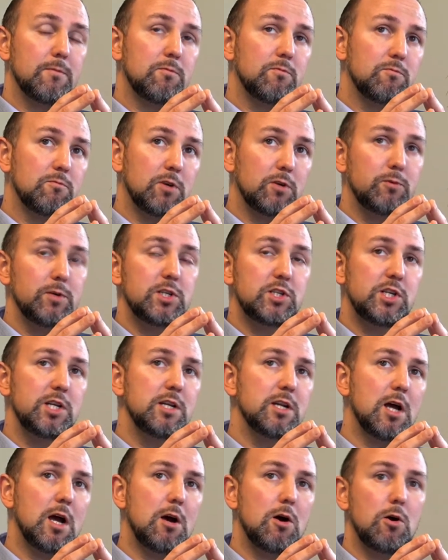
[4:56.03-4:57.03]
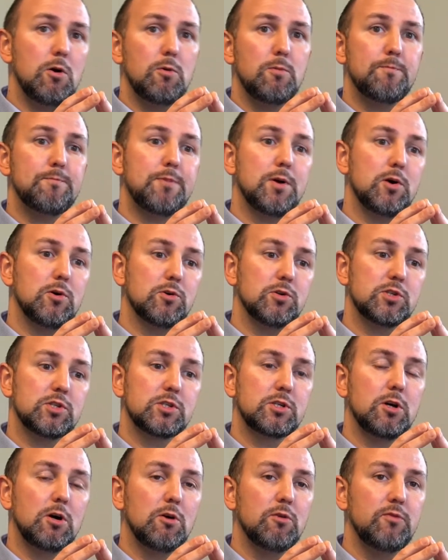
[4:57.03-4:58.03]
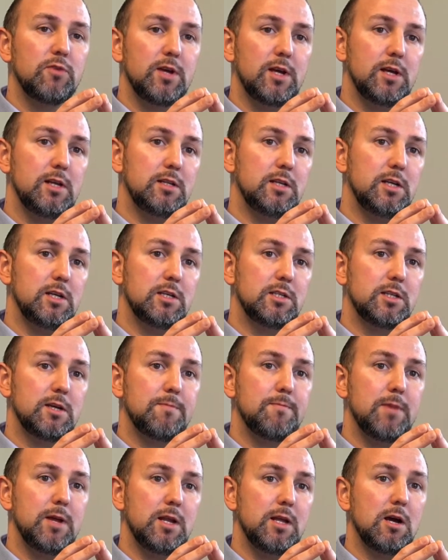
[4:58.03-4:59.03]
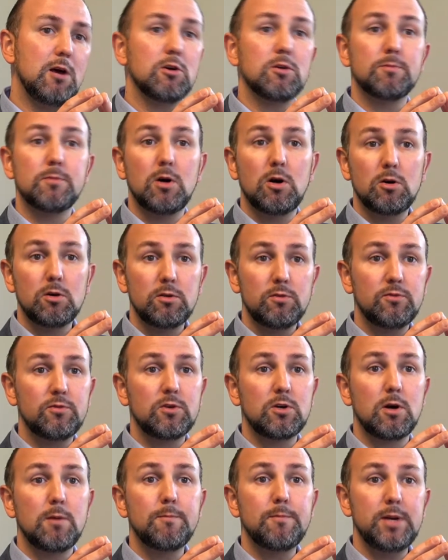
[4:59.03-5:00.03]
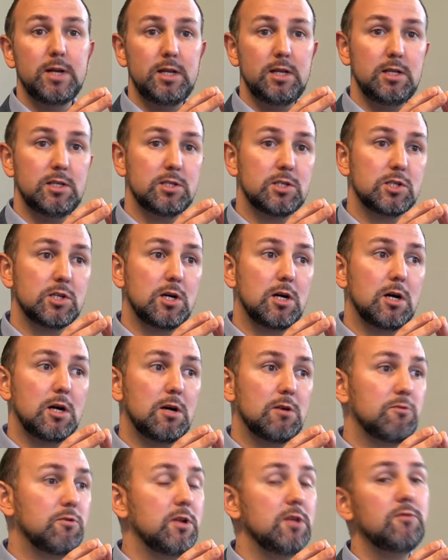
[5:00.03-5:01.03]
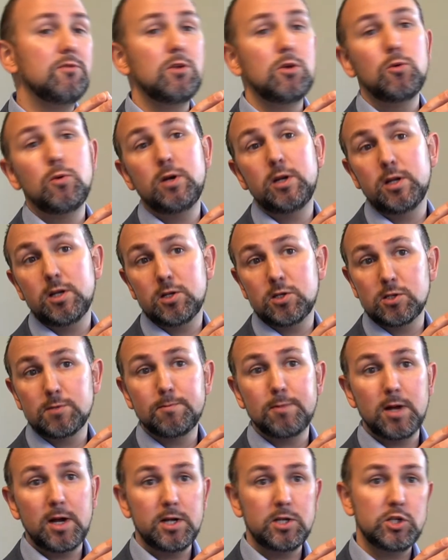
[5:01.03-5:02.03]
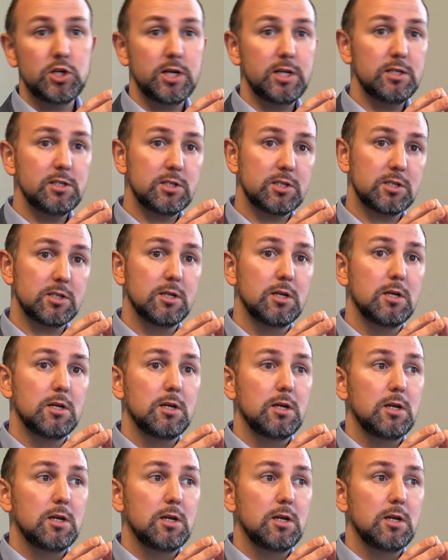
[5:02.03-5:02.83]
What we see now post-COVID is that many automotive companies are reviewing their supply chains.